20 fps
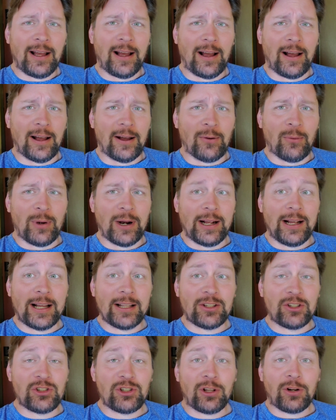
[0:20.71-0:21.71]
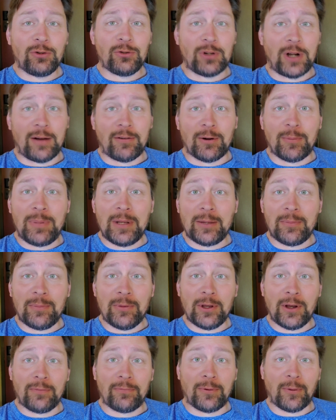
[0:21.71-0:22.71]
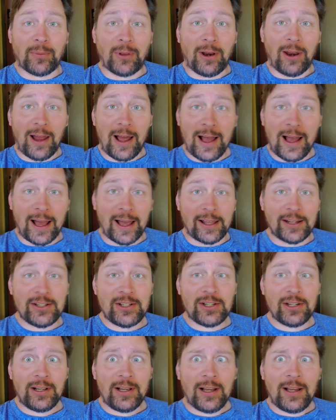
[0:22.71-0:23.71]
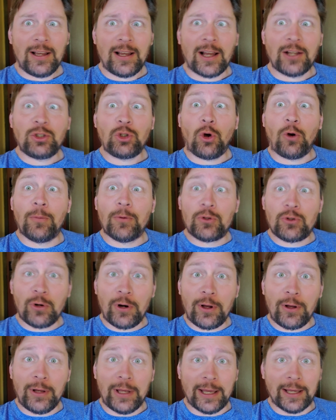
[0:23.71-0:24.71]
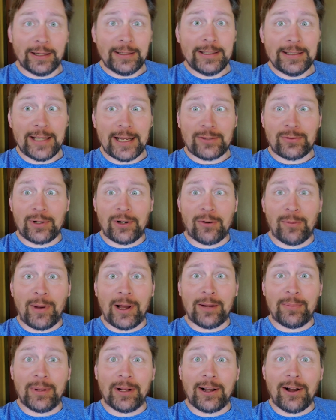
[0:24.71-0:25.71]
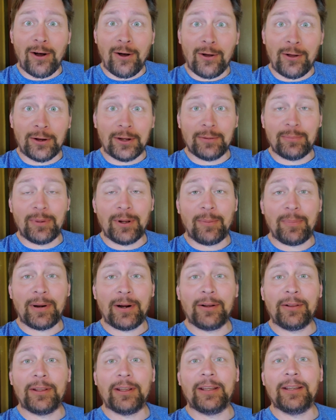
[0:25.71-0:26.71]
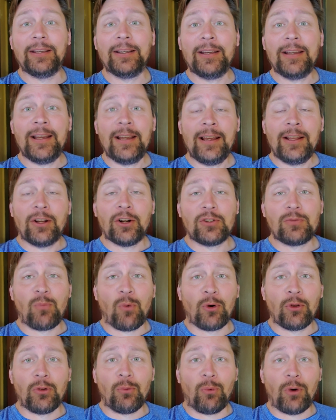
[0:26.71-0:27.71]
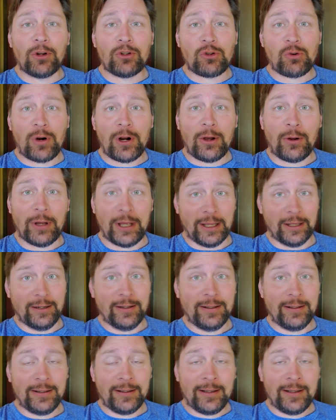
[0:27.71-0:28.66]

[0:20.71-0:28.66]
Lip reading: When I got the shuttle driver to pick me up from the lodge, I told him the trailhead, because that's what everybody had been calling it, but apparently there's more than one trailhead